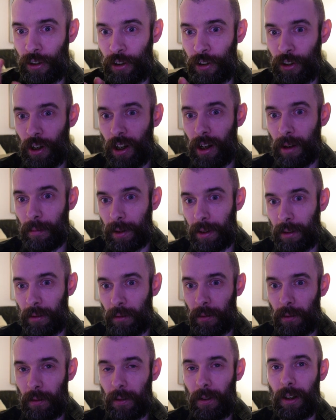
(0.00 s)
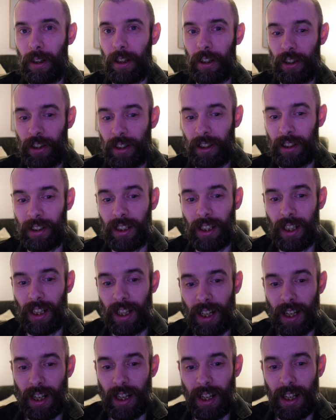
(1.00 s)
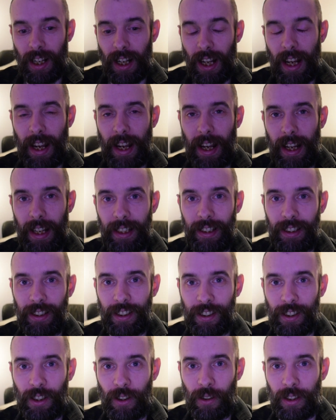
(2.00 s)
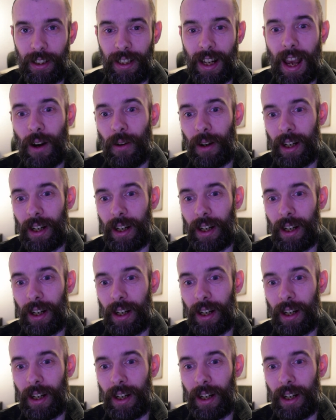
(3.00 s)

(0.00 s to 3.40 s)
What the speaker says: German version. And so now